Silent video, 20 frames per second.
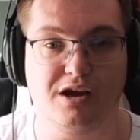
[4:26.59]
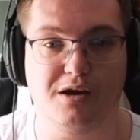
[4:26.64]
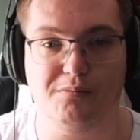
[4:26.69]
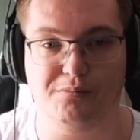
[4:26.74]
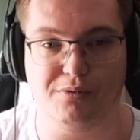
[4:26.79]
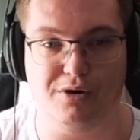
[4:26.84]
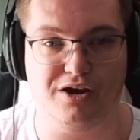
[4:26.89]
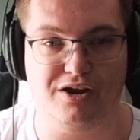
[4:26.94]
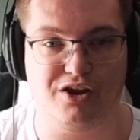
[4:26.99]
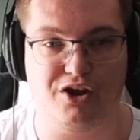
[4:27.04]

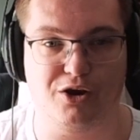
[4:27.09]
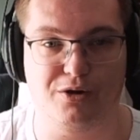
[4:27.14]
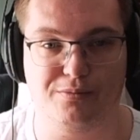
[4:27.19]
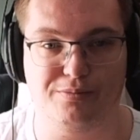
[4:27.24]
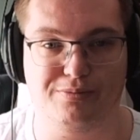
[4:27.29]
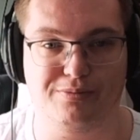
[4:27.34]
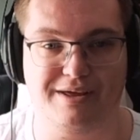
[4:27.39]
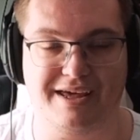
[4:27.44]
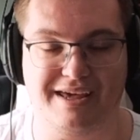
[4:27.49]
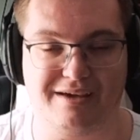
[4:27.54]
But
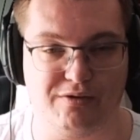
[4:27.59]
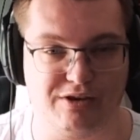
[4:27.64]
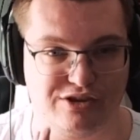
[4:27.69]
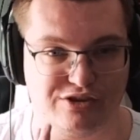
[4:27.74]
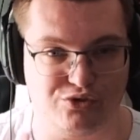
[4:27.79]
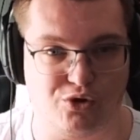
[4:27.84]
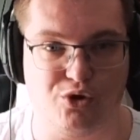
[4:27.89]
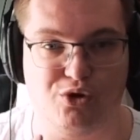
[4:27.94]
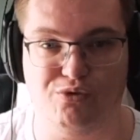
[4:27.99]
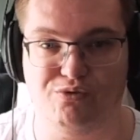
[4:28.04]
hopefully
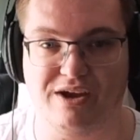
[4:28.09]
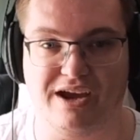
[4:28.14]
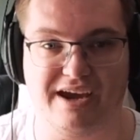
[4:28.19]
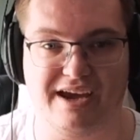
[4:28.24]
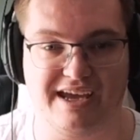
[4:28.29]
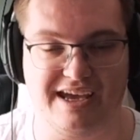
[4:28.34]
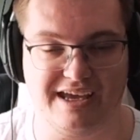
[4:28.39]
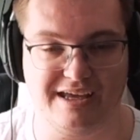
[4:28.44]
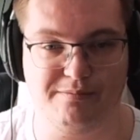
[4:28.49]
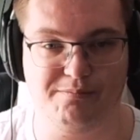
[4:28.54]
it's all
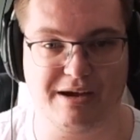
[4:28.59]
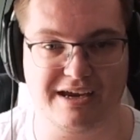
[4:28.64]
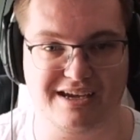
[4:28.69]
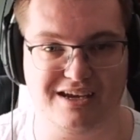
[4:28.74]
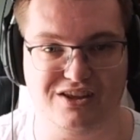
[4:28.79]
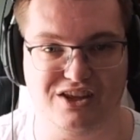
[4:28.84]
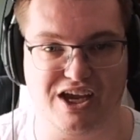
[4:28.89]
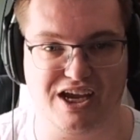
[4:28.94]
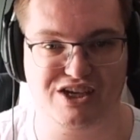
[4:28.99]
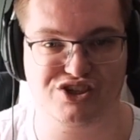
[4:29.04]
there in my
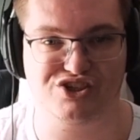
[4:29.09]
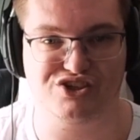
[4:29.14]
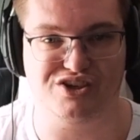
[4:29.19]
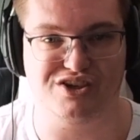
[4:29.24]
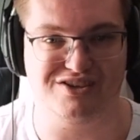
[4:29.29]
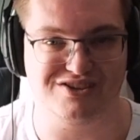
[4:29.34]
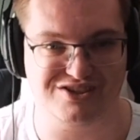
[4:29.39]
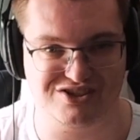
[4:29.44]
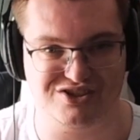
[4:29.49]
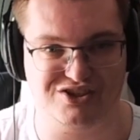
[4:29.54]

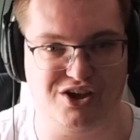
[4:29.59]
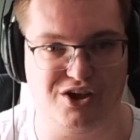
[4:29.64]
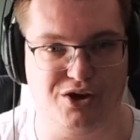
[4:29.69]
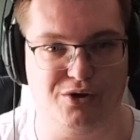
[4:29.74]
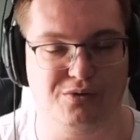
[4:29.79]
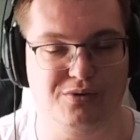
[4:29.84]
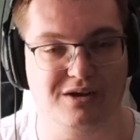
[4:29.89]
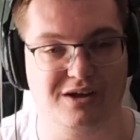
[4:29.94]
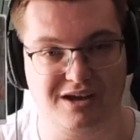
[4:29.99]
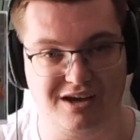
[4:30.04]
collection,
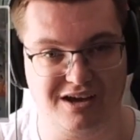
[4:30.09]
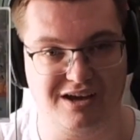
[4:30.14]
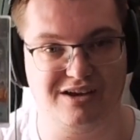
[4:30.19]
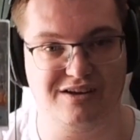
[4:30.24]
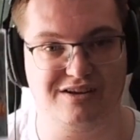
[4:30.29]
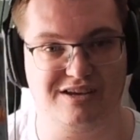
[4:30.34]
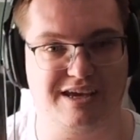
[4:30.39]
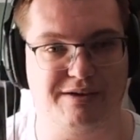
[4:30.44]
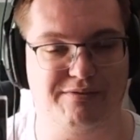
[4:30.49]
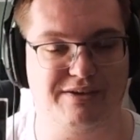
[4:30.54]
so
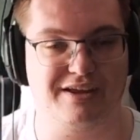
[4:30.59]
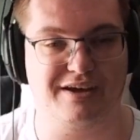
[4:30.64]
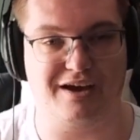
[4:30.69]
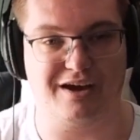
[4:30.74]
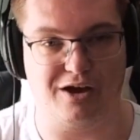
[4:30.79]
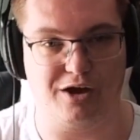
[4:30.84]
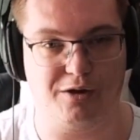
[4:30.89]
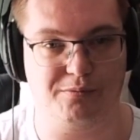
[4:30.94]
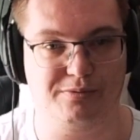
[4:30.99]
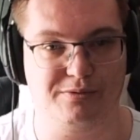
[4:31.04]
give it a,
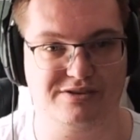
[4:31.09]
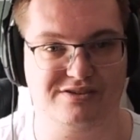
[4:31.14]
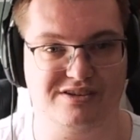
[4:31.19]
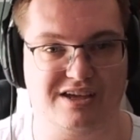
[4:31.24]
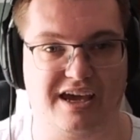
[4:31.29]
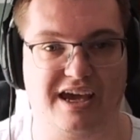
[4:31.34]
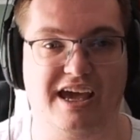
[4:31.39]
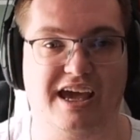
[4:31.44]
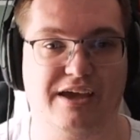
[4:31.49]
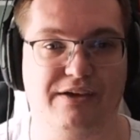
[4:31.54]
I hope you
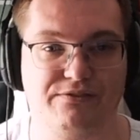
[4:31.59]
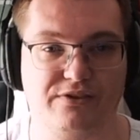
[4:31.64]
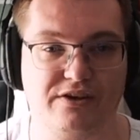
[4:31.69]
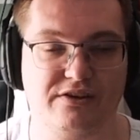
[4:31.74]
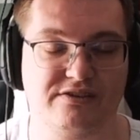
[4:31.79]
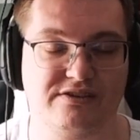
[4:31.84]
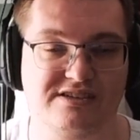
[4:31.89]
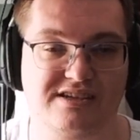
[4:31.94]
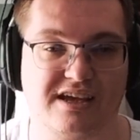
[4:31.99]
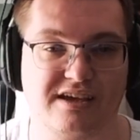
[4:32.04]
say. If
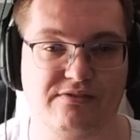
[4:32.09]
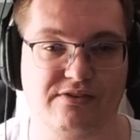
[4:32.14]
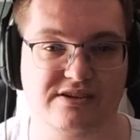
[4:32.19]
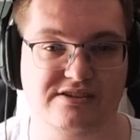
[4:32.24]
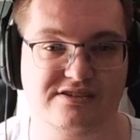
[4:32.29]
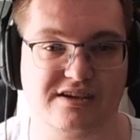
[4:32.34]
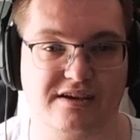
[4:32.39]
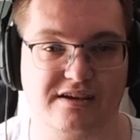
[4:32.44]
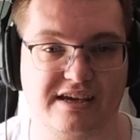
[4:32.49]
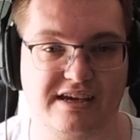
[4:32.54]
you say
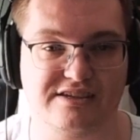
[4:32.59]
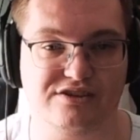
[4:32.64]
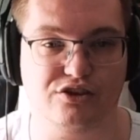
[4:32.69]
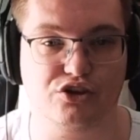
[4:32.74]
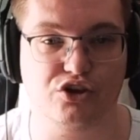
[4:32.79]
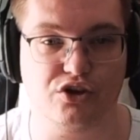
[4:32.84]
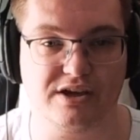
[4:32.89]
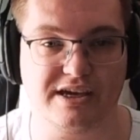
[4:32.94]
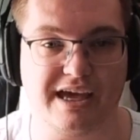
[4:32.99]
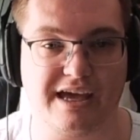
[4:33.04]
that uh, it's a
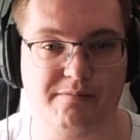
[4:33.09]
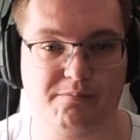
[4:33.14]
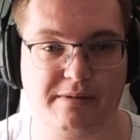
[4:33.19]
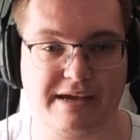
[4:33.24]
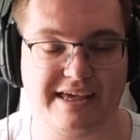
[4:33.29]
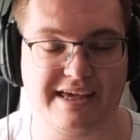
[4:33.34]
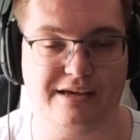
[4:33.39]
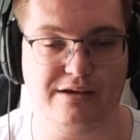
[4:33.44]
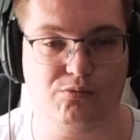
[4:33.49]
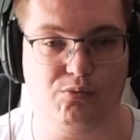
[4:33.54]
good game,
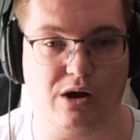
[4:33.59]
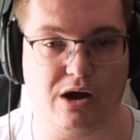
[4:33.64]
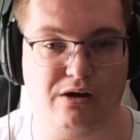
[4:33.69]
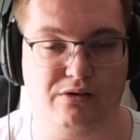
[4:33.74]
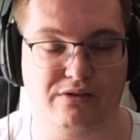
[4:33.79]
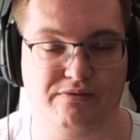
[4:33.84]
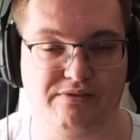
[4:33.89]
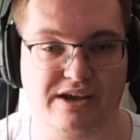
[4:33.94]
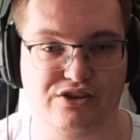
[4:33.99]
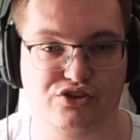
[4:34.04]
Mickey
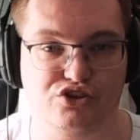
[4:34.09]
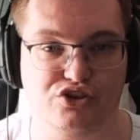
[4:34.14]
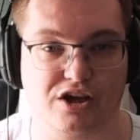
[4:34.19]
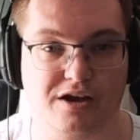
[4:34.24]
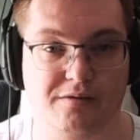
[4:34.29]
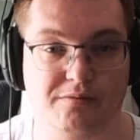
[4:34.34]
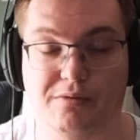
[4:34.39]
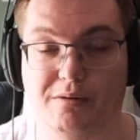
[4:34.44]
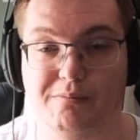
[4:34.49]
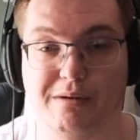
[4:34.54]
Wild
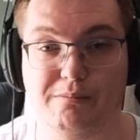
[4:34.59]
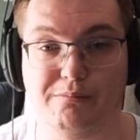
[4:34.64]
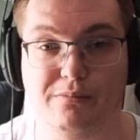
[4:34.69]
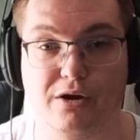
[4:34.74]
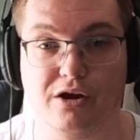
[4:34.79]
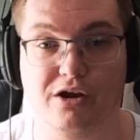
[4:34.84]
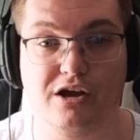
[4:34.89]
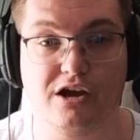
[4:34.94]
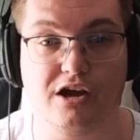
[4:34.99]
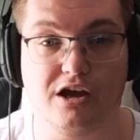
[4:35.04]
Adventure,
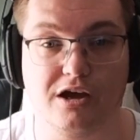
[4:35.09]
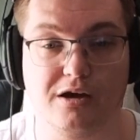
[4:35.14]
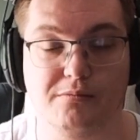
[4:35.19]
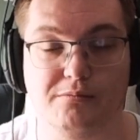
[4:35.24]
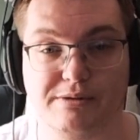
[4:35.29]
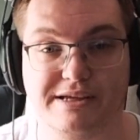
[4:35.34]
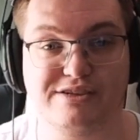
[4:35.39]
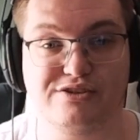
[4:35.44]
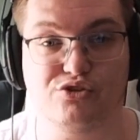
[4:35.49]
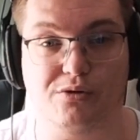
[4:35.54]
remember,
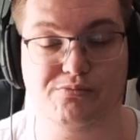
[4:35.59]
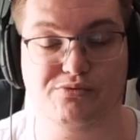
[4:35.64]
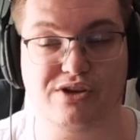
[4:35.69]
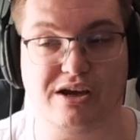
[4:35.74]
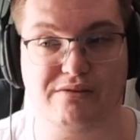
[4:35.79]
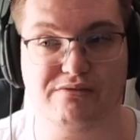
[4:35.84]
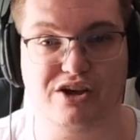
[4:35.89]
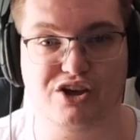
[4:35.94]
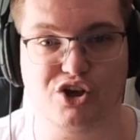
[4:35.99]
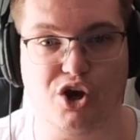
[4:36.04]
please drop
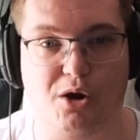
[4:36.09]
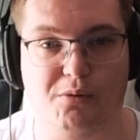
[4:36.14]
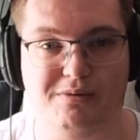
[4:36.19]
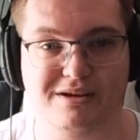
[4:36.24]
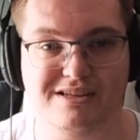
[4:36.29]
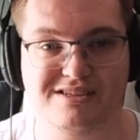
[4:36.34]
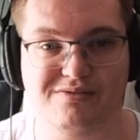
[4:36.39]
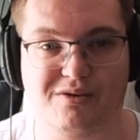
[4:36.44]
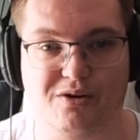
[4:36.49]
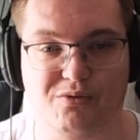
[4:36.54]
down your
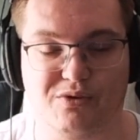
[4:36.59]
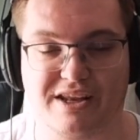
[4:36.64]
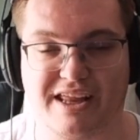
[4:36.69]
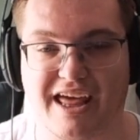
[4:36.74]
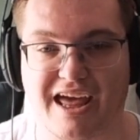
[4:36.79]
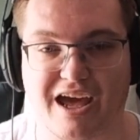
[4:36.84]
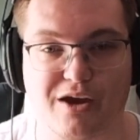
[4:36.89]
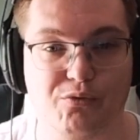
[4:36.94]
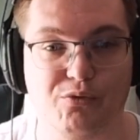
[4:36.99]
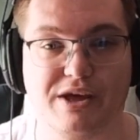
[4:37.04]
comments that one
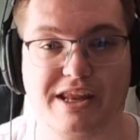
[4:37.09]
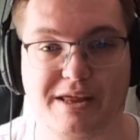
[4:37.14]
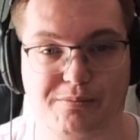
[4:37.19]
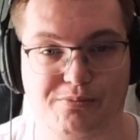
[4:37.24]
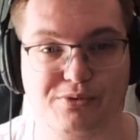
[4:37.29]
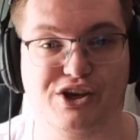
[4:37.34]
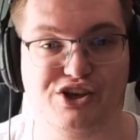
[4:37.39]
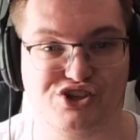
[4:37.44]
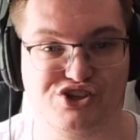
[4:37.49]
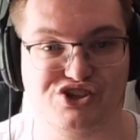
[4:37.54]
here. I really
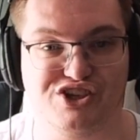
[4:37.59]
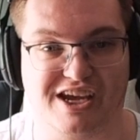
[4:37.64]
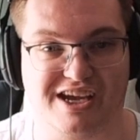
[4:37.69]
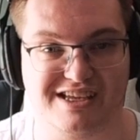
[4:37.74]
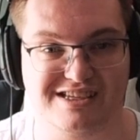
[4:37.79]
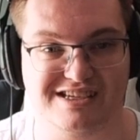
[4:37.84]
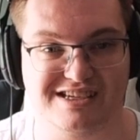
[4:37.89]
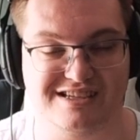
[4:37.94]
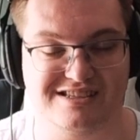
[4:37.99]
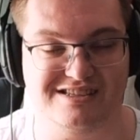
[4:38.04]

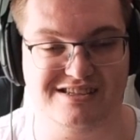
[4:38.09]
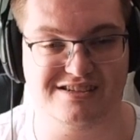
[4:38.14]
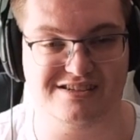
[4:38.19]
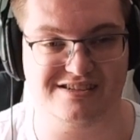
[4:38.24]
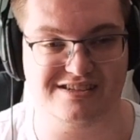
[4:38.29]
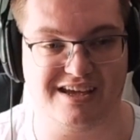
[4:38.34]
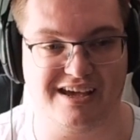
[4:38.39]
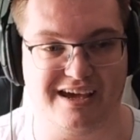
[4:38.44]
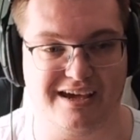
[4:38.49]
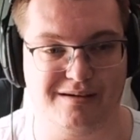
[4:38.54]
appreciate it to
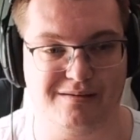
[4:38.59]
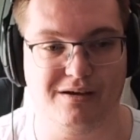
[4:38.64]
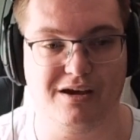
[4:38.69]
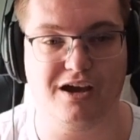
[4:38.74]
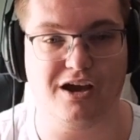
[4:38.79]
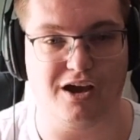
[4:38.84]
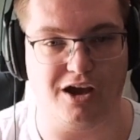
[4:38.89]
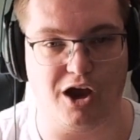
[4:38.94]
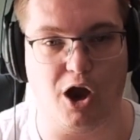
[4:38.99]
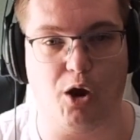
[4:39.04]
say
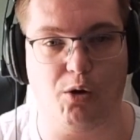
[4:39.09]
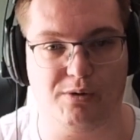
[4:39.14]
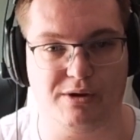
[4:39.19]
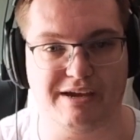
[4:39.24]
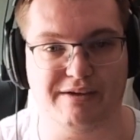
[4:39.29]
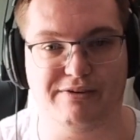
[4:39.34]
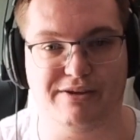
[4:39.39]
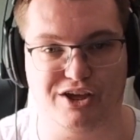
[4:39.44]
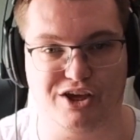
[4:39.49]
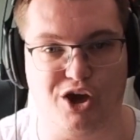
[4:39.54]
I'll
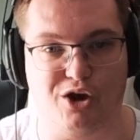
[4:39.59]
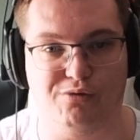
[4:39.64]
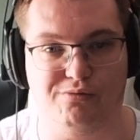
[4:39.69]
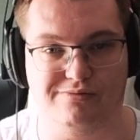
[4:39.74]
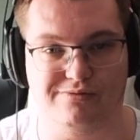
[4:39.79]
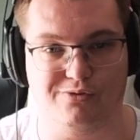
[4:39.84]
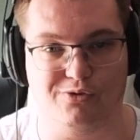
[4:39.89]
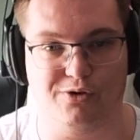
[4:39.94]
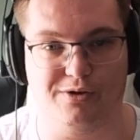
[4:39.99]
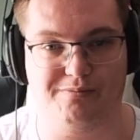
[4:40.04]
give it a go
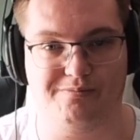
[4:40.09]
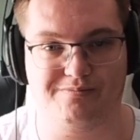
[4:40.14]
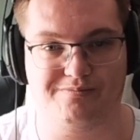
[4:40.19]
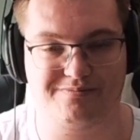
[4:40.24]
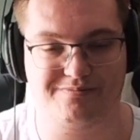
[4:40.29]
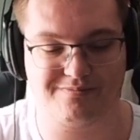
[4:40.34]
for it.